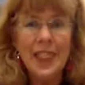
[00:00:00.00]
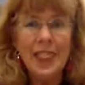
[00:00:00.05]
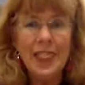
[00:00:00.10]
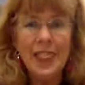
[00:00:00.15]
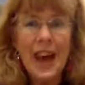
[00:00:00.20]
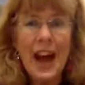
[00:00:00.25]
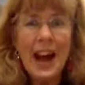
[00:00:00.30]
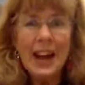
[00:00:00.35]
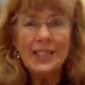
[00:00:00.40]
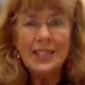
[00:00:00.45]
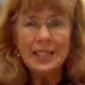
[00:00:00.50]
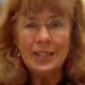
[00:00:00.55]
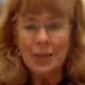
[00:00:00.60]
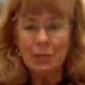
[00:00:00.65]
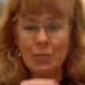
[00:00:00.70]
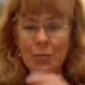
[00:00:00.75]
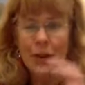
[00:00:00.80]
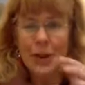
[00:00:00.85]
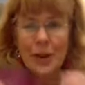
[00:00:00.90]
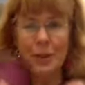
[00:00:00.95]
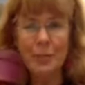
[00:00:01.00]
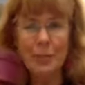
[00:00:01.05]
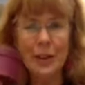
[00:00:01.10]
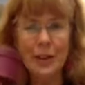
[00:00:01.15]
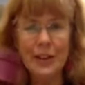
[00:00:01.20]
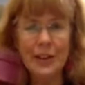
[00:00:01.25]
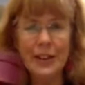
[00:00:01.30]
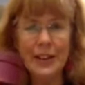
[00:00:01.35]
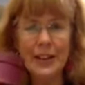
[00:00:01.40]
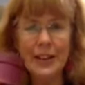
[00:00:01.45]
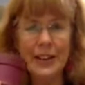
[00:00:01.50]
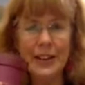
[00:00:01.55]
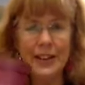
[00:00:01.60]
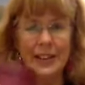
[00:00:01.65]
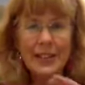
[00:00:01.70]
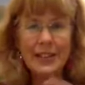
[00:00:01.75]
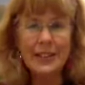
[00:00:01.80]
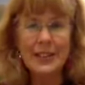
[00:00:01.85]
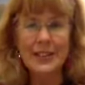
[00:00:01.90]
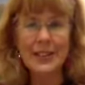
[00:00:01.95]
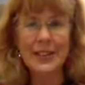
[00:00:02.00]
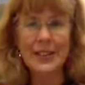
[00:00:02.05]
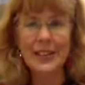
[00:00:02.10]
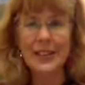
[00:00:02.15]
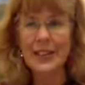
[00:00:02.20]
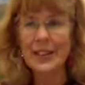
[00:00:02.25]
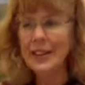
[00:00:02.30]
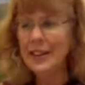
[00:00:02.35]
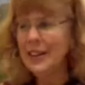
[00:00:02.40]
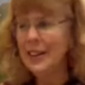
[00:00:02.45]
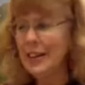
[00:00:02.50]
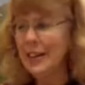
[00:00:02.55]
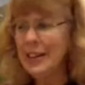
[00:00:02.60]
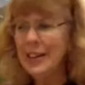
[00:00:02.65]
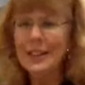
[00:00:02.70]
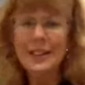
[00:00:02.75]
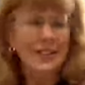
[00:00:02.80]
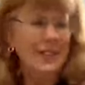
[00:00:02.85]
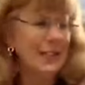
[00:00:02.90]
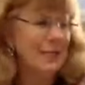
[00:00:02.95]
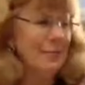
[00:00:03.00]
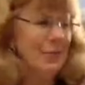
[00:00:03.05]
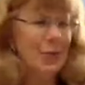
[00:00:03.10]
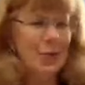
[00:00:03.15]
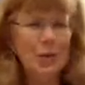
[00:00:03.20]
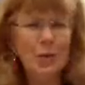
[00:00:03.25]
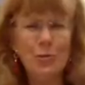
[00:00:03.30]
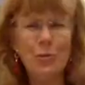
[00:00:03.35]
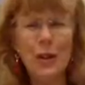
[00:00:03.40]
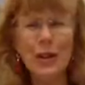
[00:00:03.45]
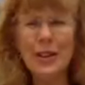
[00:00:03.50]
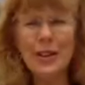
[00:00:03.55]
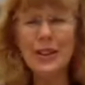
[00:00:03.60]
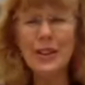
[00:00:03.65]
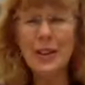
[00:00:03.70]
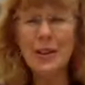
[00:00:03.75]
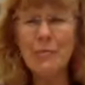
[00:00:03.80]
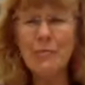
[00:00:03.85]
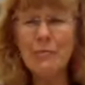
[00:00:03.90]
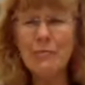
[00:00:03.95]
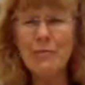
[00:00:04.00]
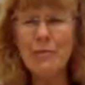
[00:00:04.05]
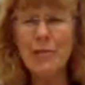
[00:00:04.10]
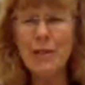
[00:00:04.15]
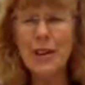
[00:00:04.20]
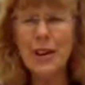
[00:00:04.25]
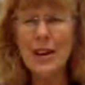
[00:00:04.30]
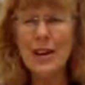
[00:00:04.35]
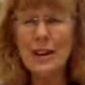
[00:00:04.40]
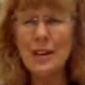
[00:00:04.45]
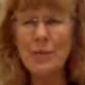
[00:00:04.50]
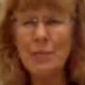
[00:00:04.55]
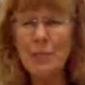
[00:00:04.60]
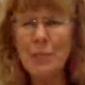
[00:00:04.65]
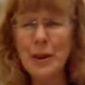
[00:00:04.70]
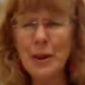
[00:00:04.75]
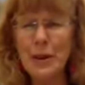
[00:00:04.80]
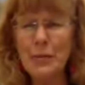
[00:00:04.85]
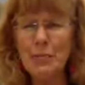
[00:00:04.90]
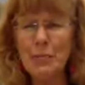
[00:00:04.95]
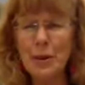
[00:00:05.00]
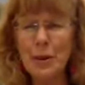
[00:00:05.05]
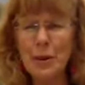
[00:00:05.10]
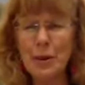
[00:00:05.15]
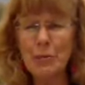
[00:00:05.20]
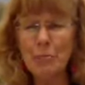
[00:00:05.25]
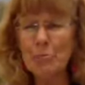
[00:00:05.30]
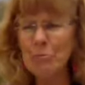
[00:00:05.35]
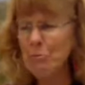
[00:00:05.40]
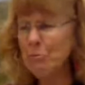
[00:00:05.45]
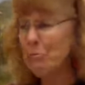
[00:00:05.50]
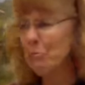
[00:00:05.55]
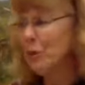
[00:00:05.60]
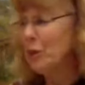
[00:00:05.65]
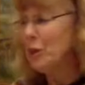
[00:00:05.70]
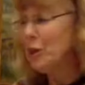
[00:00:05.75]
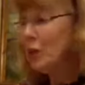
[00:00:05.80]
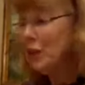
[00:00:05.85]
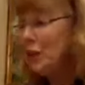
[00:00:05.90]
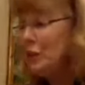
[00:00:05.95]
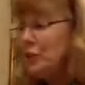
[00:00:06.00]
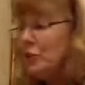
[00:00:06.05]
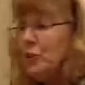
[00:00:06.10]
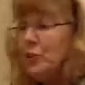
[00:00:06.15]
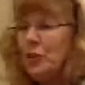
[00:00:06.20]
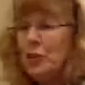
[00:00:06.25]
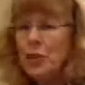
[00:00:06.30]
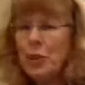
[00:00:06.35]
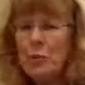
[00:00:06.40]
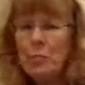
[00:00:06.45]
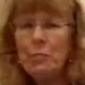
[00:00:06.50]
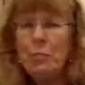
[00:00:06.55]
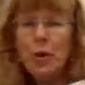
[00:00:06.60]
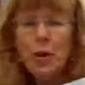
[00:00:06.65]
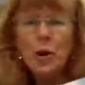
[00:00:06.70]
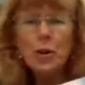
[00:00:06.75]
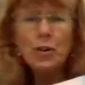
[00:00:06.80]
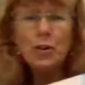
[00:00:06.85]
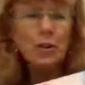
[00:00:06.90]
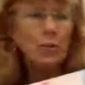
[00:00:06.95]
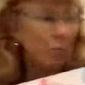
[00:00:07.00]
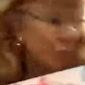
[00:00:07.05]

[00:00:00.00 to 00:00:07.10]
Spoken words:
that's the one I'm going to need, isn't it? The small one in the brown paper. Not the posh